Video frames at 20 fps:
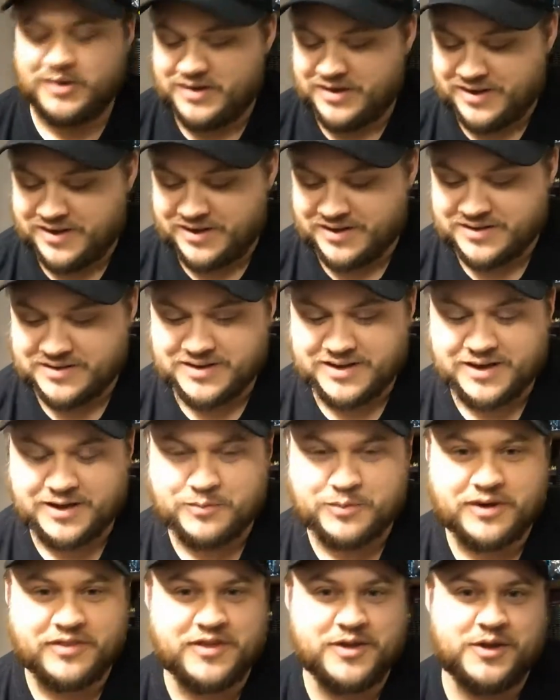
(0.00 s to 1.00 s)
and I
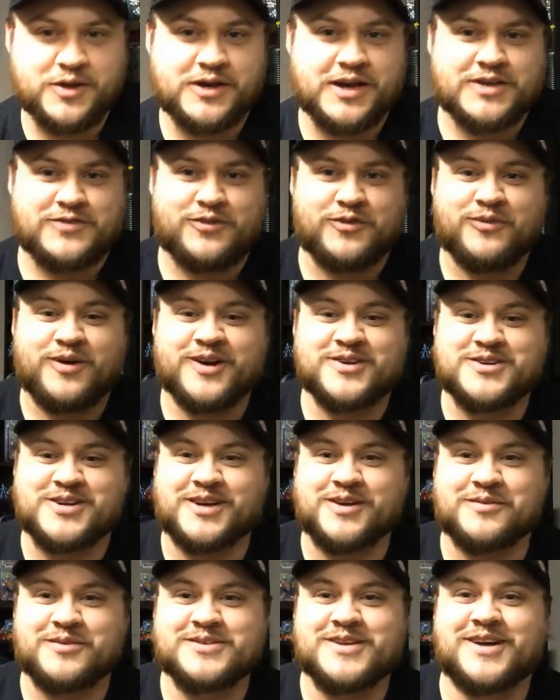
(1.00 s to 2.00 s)
want to thank you guys for watching,
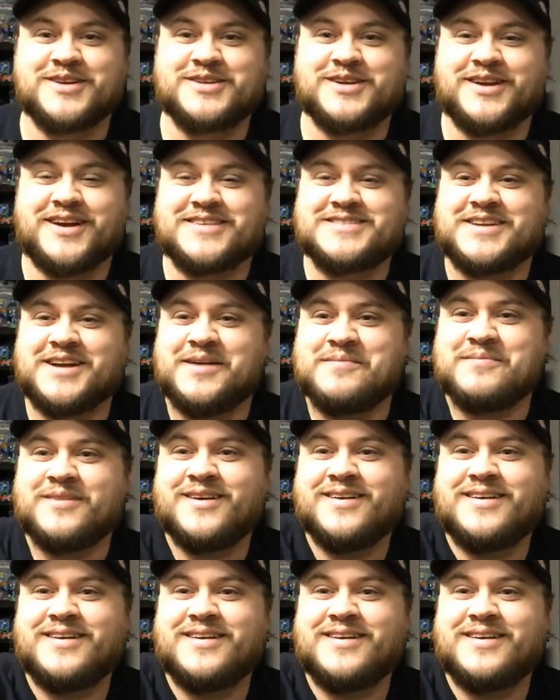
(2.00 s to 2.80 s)
and we'll talk to you next time.